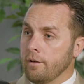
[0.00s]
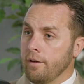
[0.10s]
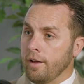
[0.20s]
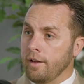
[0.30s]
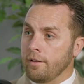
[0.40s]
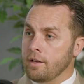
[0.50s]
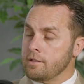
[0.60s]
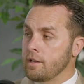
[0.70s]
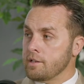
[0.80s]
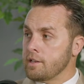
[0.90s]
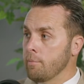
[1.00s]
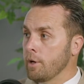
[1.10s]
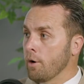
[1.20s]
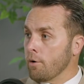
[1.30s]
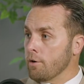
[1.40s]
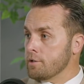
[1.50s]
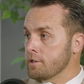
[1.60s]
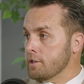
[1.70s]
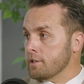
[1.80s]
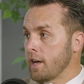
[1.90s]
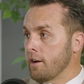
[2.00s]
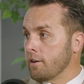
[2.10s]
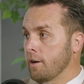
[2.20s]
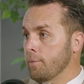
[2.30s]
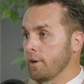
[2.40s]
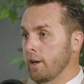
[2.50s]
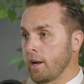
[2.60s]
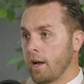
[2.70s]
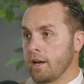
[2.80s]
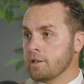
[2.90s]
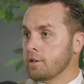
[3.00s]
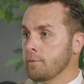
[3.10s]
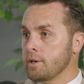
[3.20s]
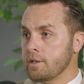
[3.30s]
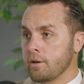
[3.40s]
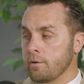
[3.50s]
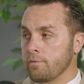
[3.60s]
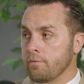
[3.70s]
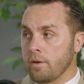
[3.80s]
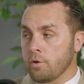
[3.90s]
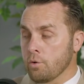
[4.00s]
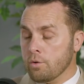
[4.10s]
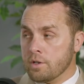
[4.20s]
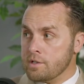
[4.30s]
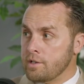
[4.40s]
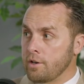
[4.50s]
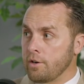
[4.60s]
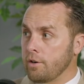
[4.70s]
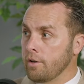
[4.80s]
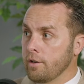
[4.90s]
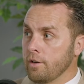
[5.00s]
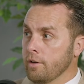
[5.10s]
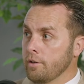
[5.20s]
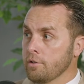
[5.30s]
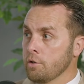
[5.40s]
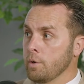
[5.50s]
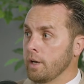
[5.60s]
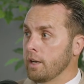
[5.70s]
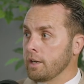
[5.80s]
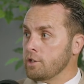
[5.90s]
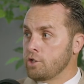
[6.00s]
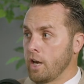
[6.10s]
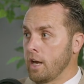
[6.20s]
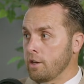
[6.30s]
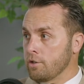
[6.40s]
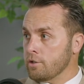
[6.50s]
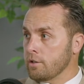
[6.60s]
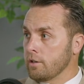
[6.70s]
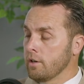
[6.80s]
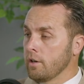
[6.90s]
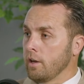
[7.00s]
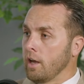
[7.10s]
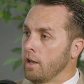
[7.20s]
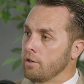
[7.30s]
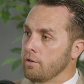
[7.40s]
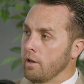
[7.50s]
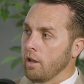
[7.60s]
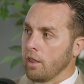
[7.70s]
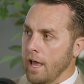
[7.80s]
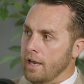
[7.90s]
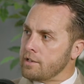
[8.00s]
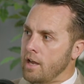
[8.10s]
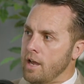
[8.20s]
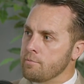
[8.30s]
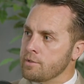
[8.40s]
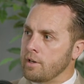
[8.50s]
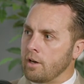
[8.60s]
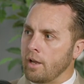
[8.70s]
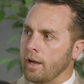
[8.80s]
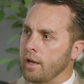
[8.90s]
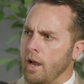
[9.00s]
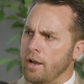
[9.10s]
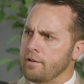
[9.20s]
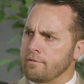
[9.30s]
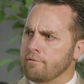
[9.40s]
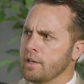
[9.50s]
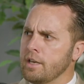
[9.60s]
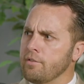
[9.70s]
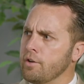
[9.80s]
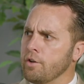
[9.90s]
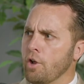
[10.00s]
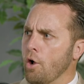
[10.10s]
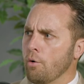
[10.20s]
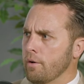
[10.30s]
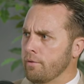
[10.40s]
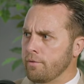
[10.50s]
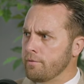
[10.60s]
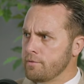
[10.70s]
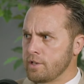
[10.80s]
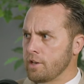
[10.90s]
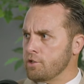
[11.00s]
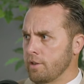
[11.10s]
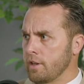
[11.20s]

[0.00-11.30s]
and they send me orders as the title company, and I ask them, I said, have you considered doing an exchange? And a lot of times they're like, I didn't even know of such a thing.